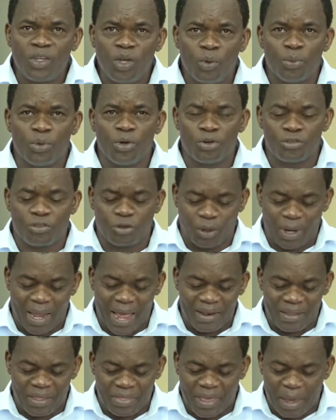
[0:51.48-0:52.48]
We also
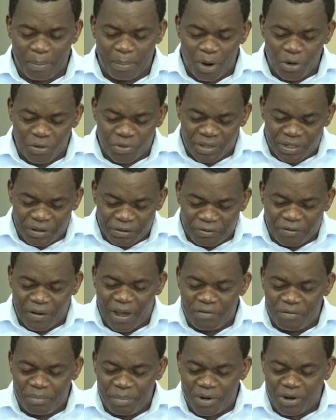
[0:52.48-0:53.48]
learned that there are about
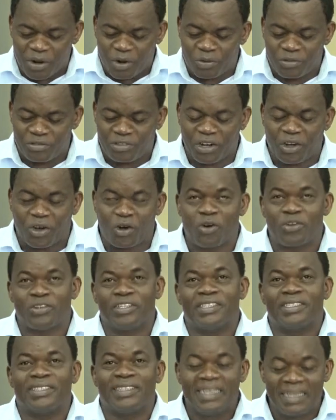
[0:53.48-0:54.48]
35 miracles
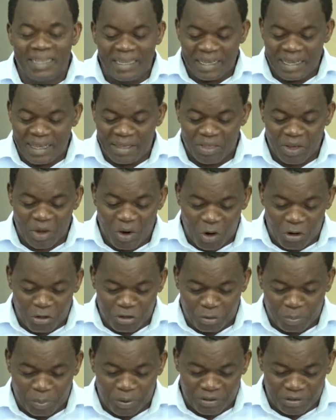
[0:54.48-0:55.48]
recorded in the
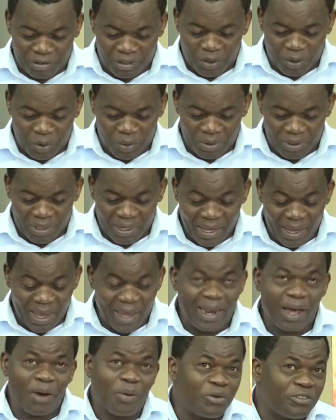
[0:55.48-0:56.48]
Gospels alone.
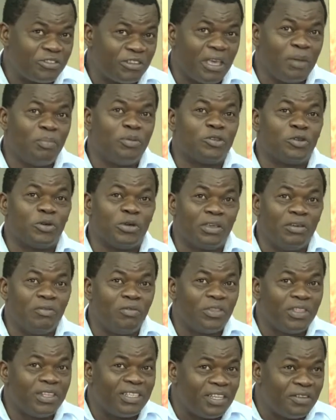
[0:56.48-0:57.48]
And I was able to give
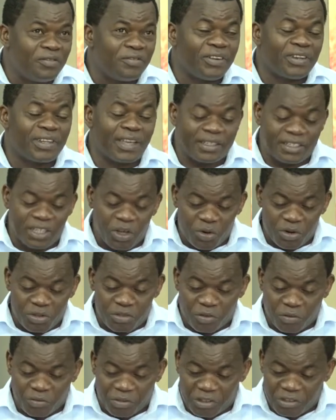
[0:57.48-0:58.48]
you the different
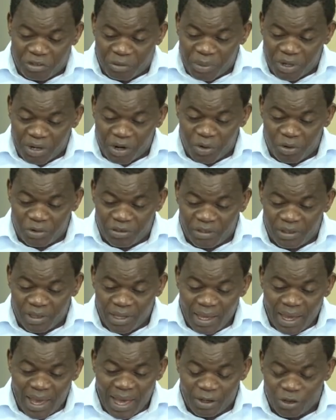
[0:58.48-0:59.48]
categories of these miracles.
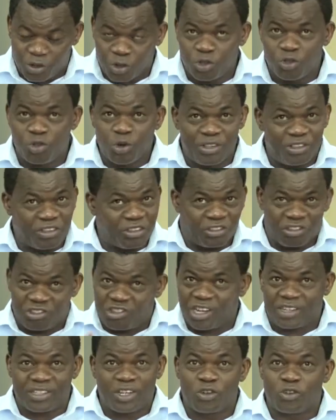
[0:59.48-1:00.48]
I told you I just
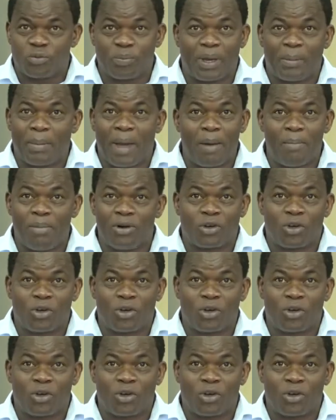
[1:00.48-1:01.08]
checked out my Bible